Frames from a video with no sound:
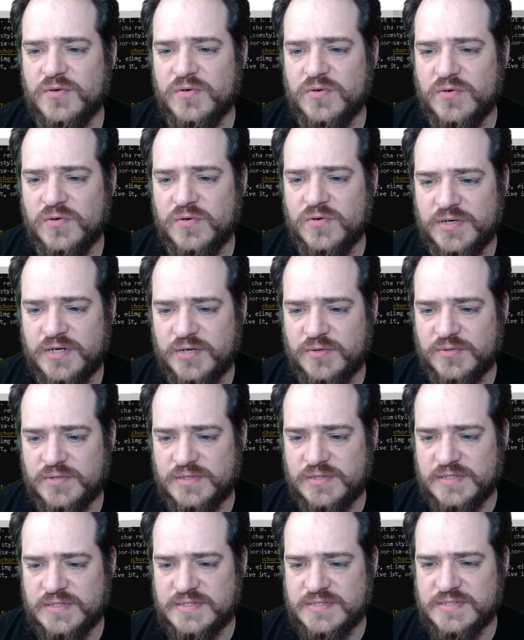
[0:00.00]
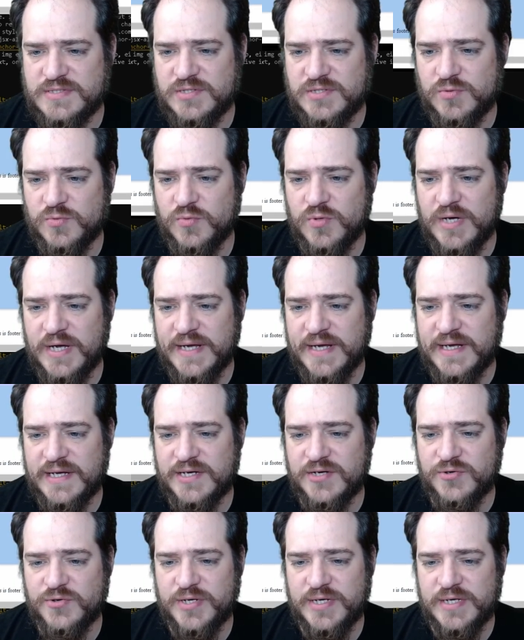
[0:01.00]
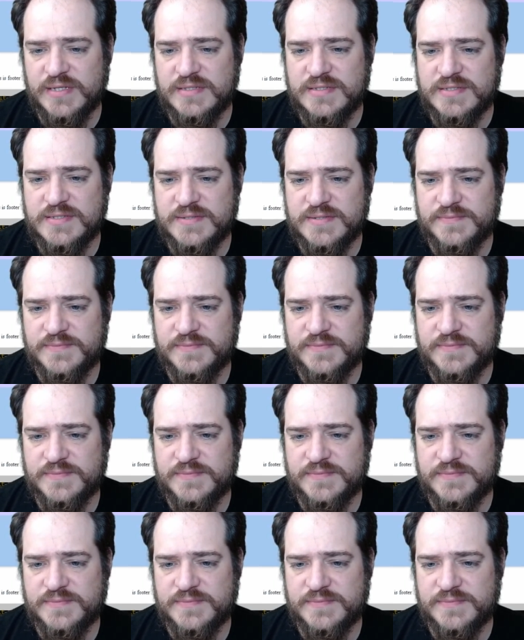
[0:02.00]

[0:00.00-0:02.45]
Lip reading: on our list. So I can create.